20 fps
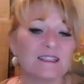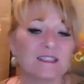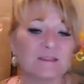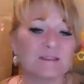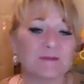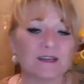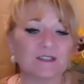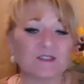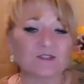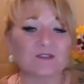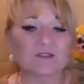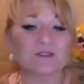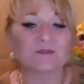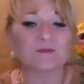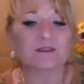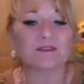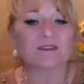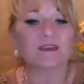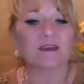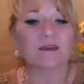specials
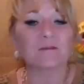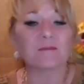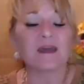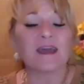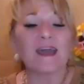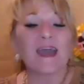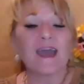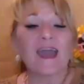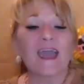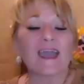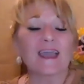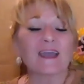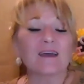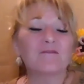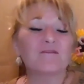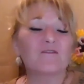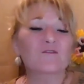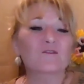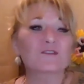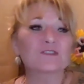with them.
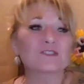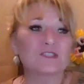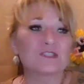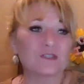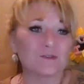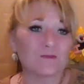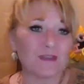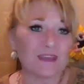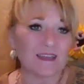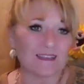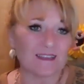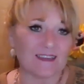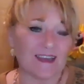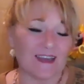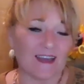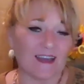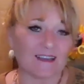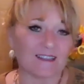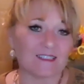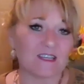And for doing
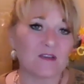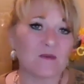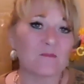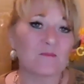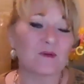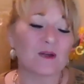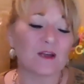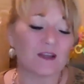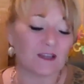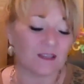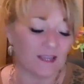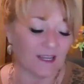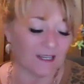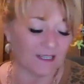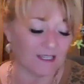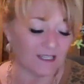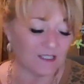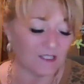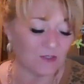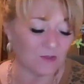that,
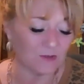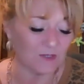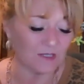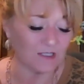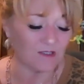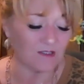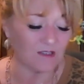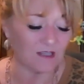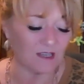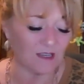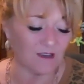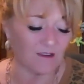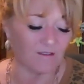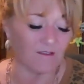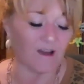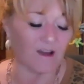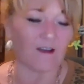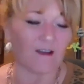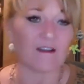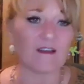Parkline is going to give
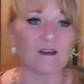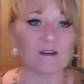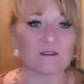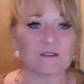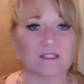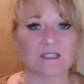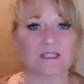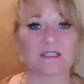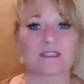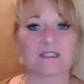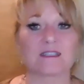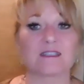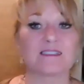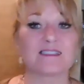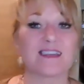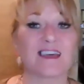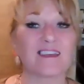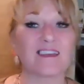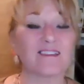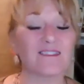our
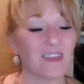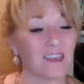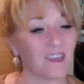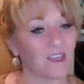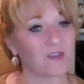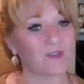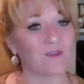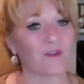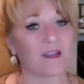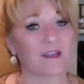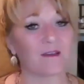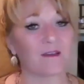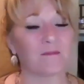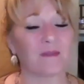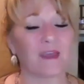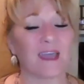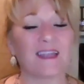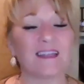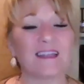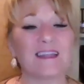hostesses a thank you item,
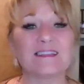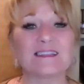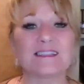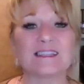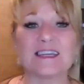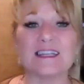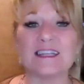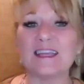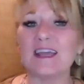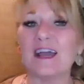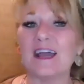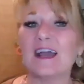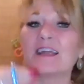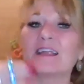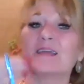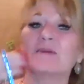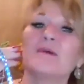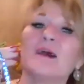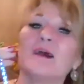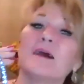and it's any
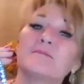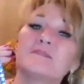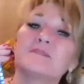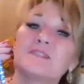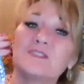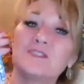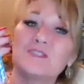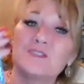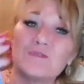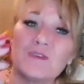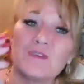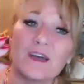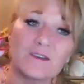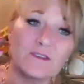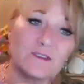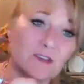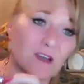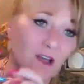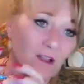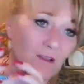item up to
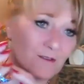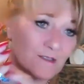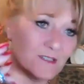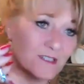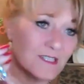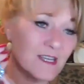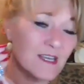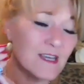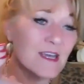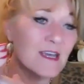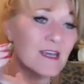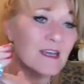$200.